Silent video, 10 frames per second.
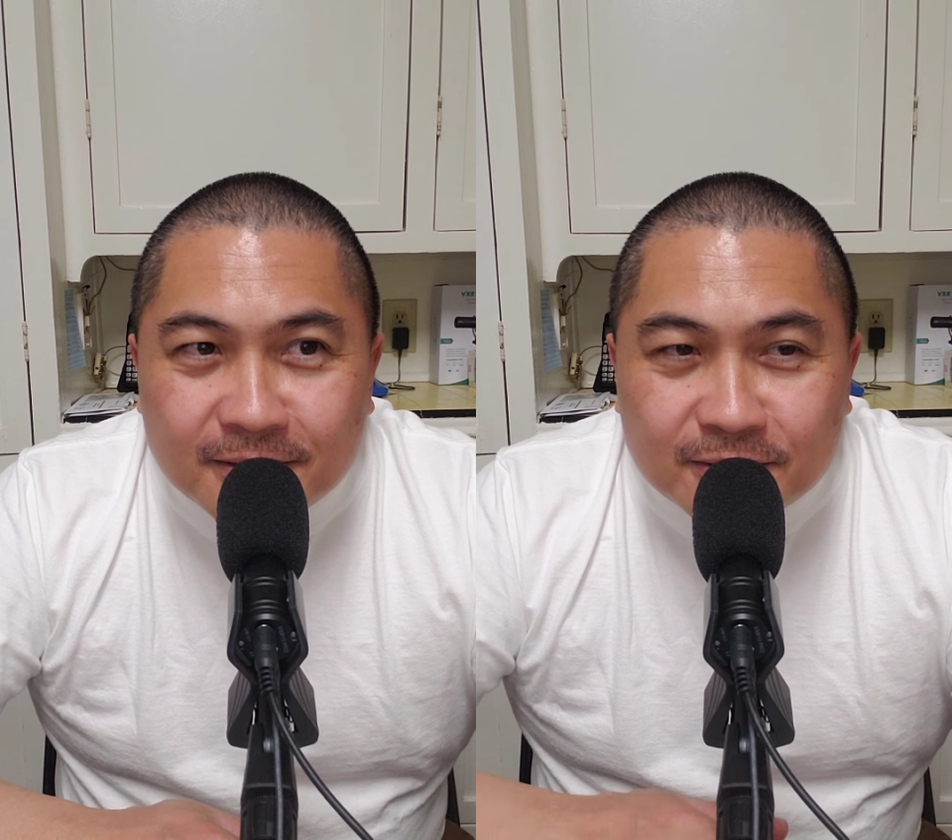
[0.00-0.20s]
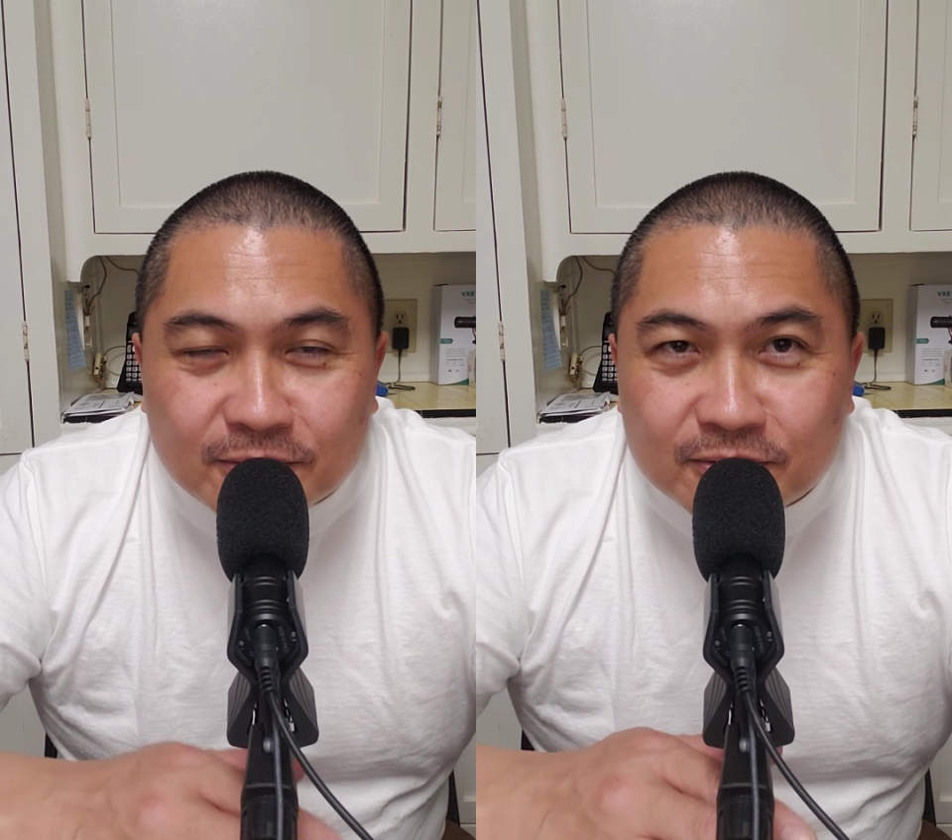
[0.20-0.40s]

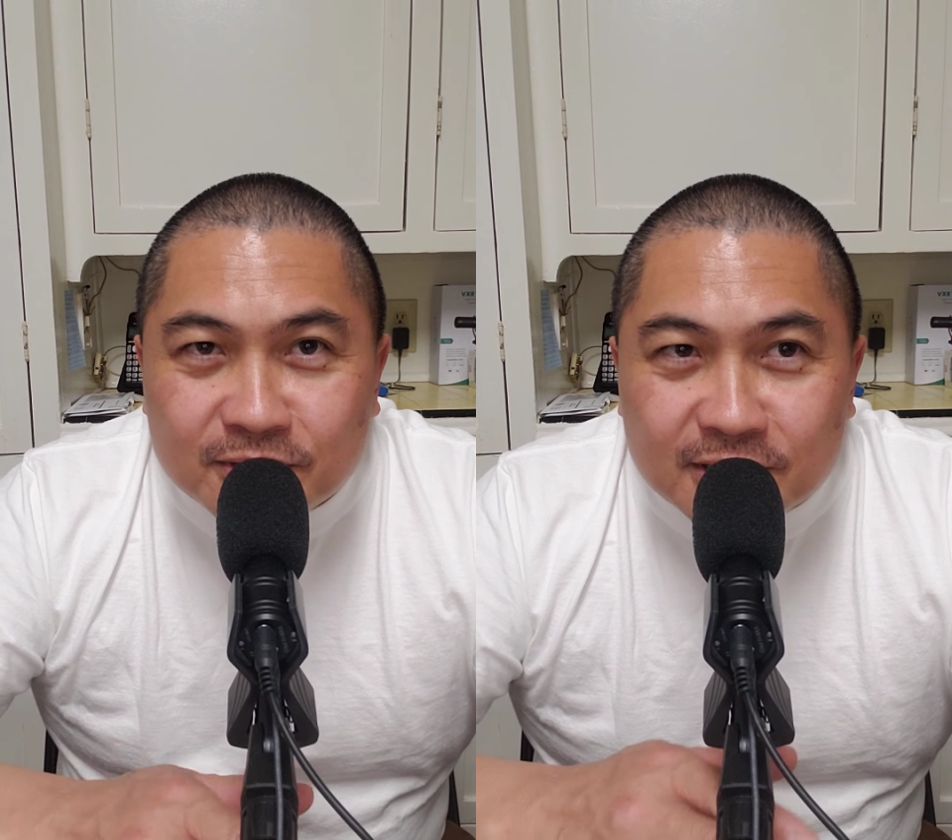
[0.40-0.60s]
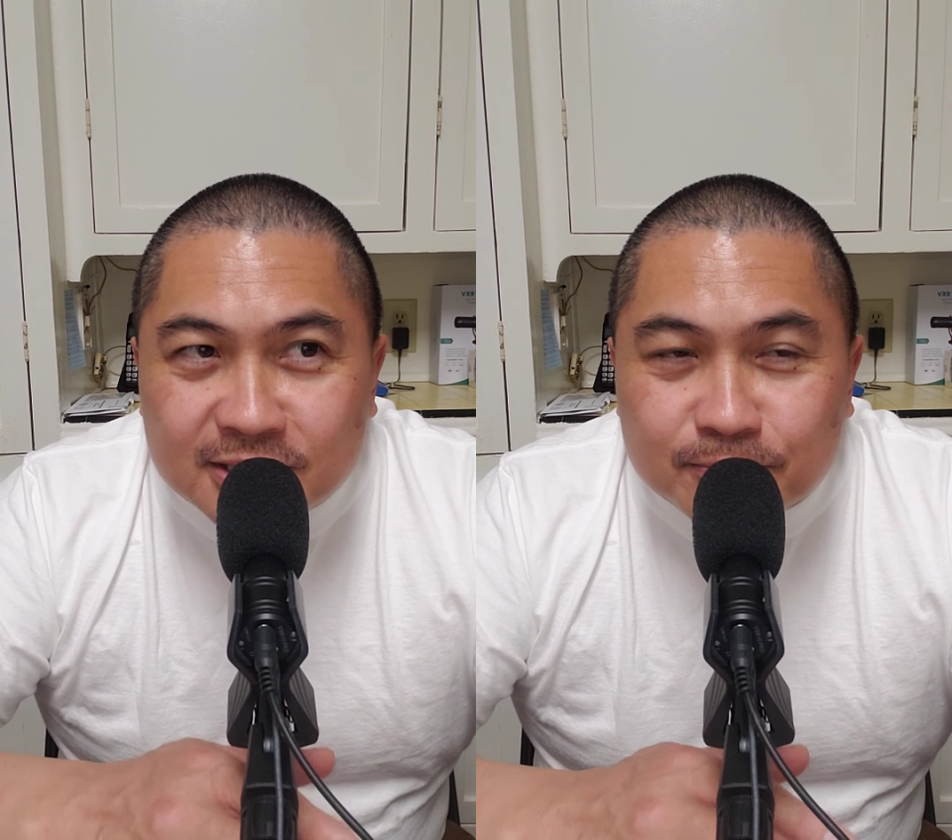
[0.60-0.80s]
So
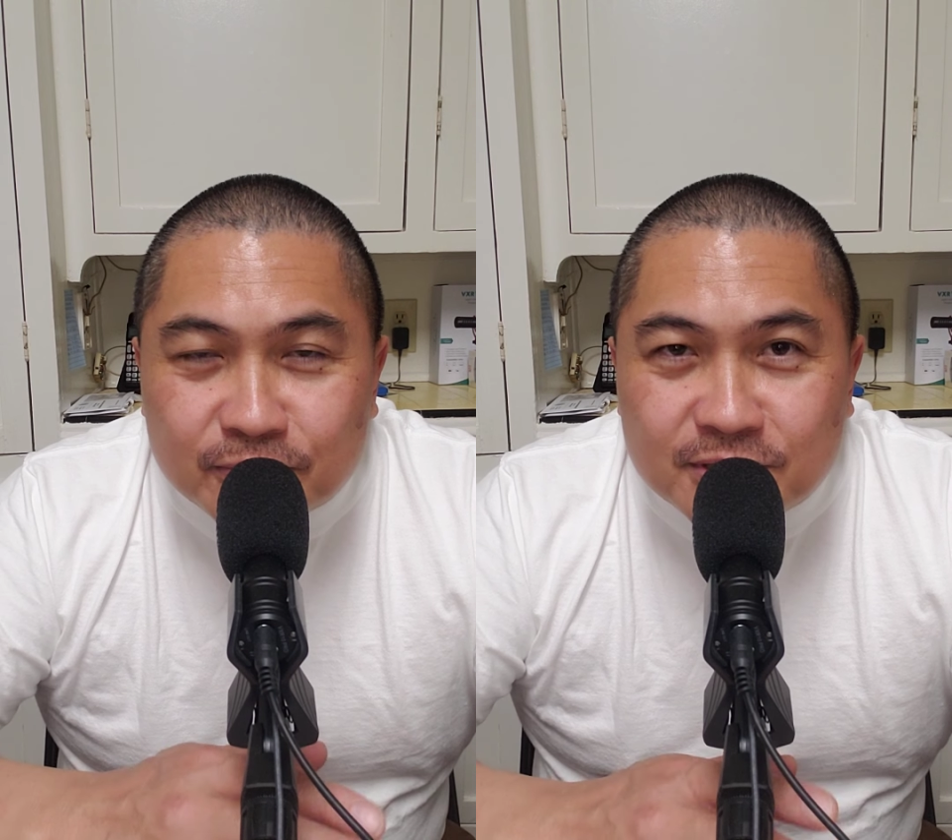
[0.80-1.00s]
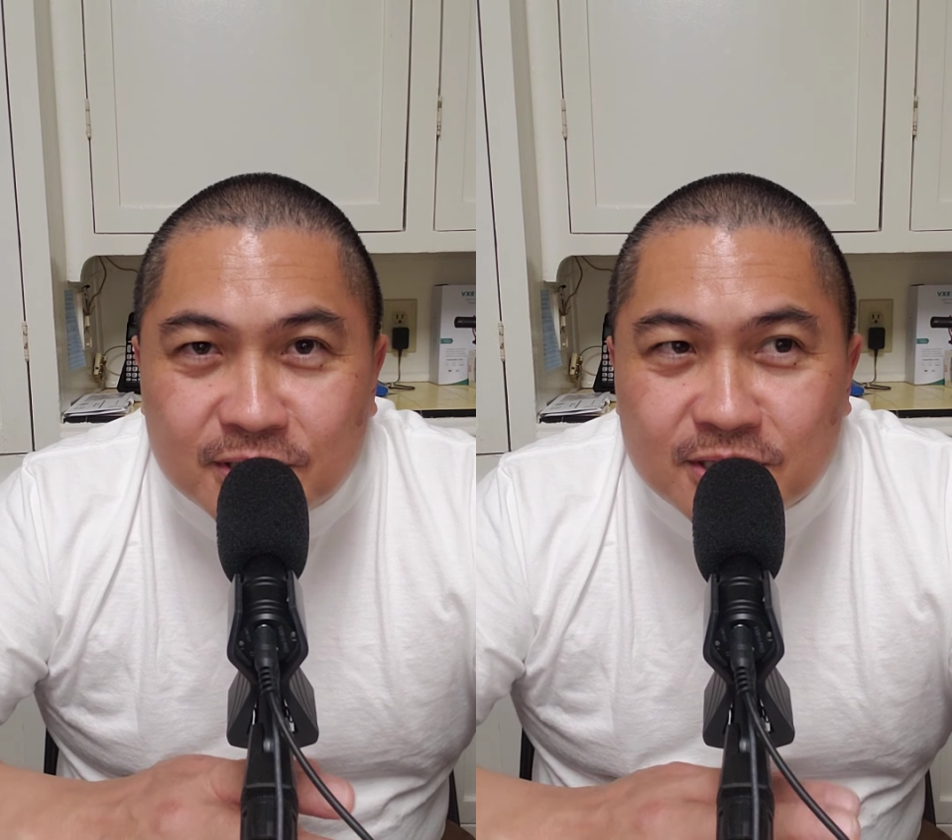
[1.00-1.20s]
this
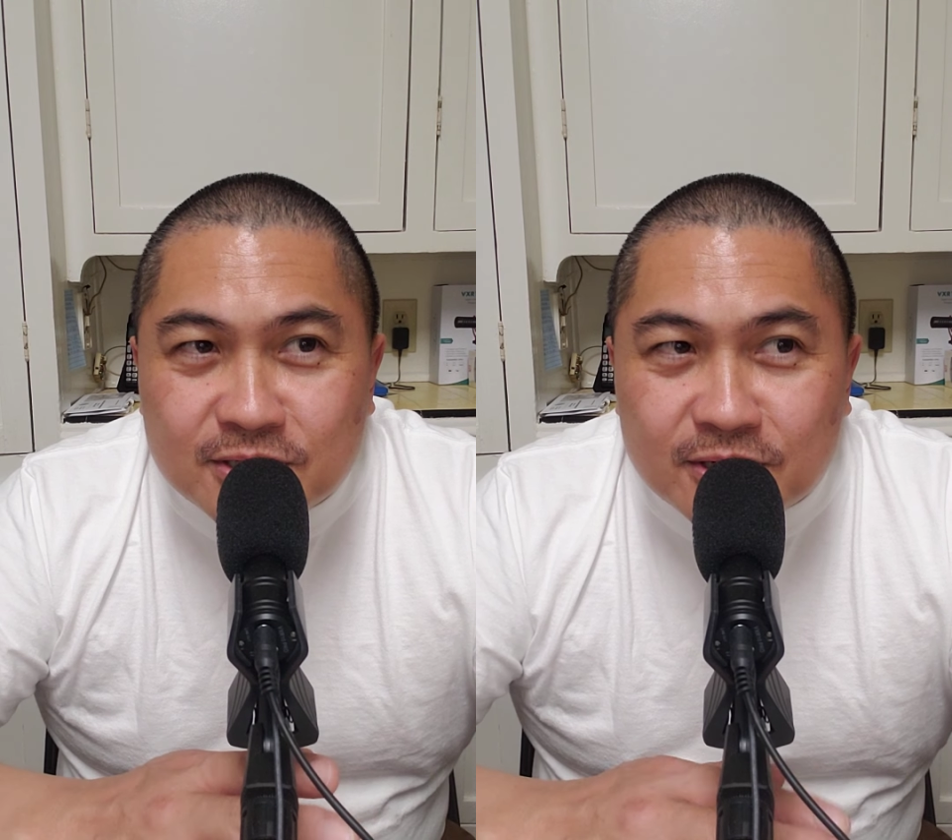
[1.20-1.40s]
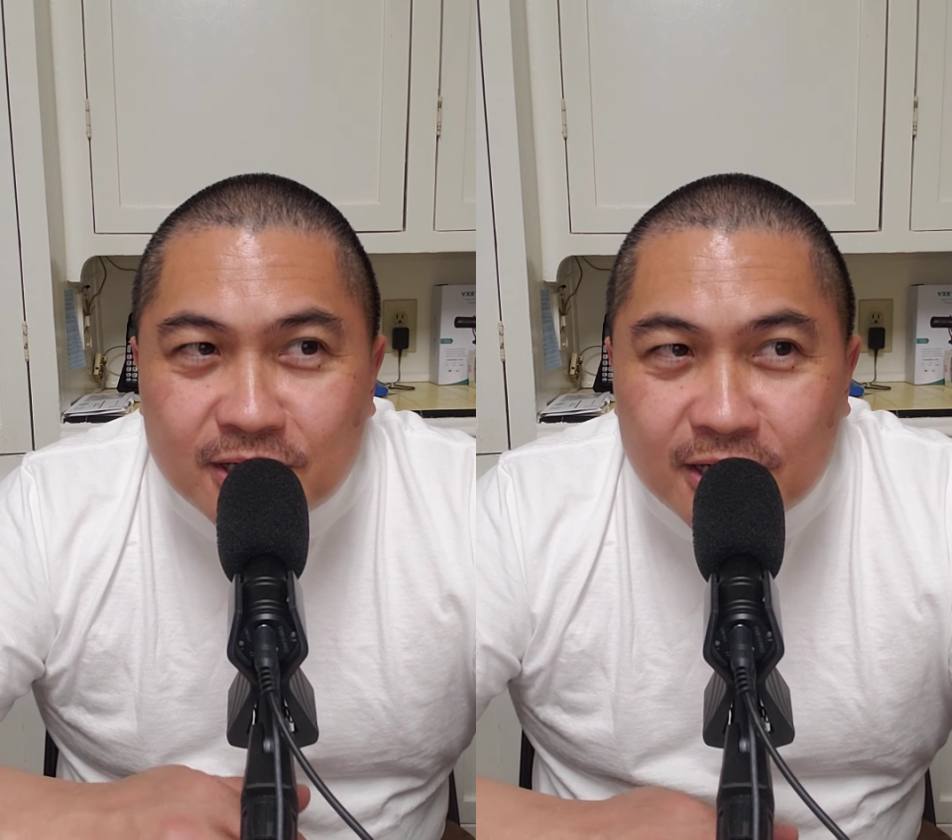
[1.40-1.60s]

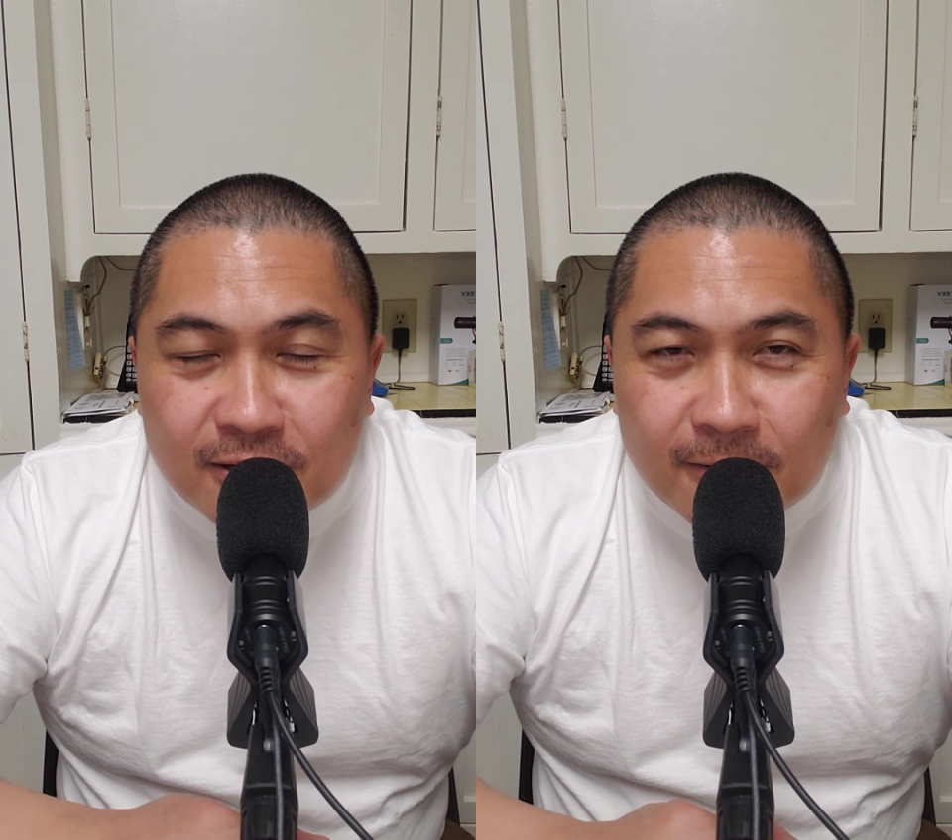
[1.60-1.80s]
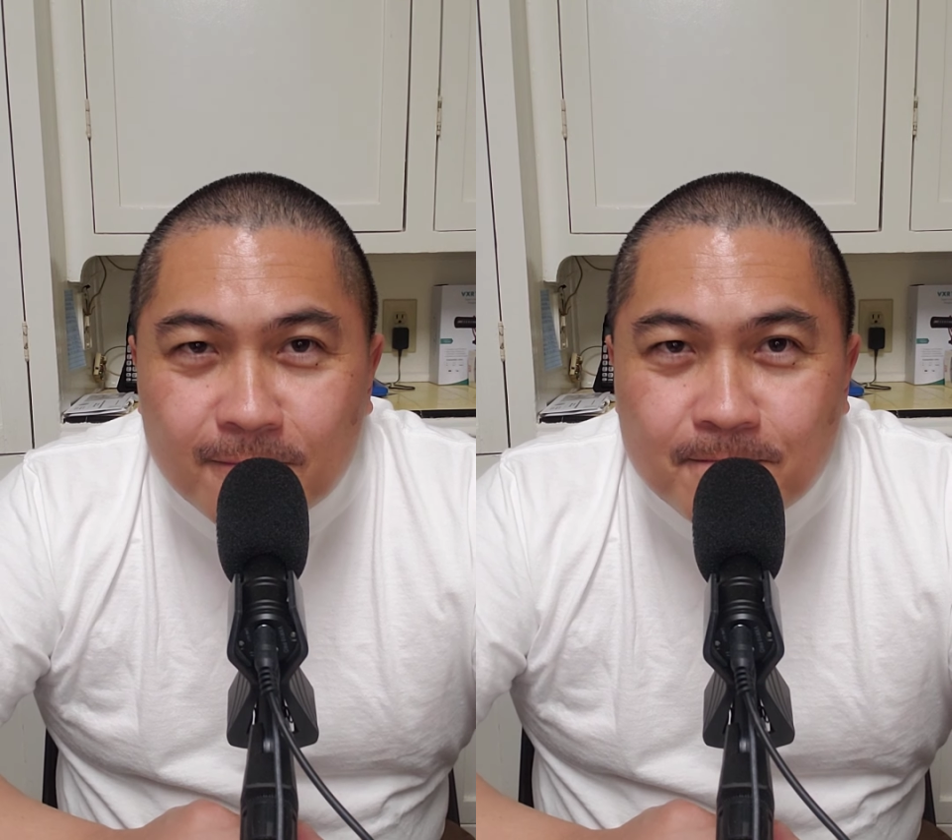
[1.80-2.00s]
procedure
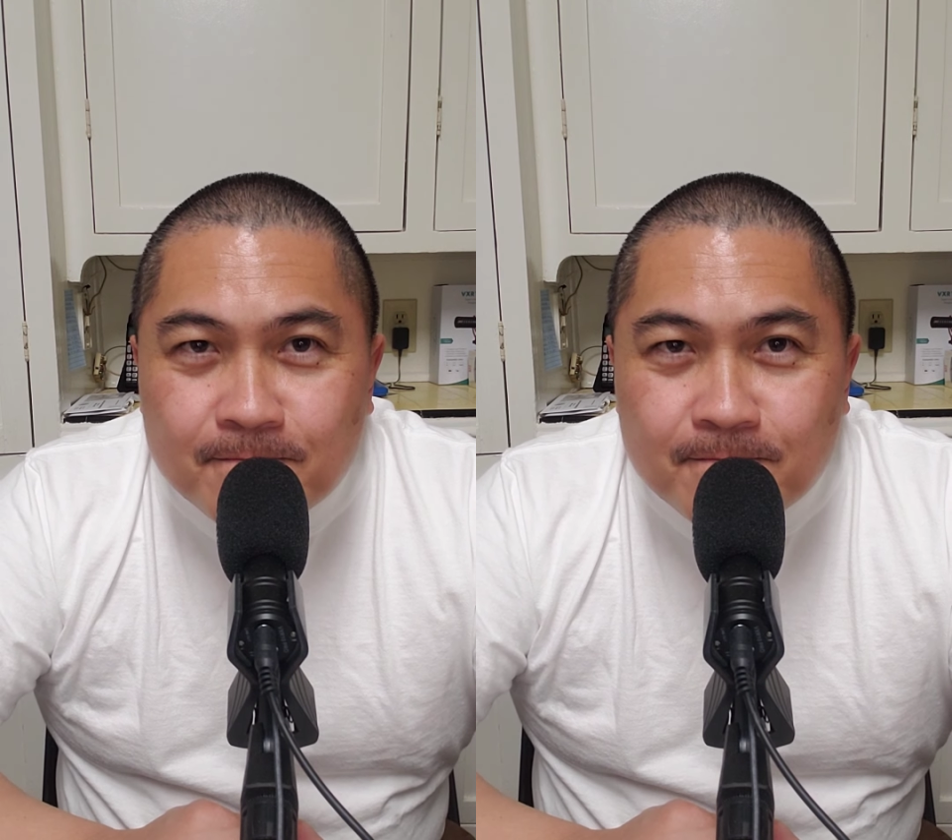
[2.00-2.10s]
here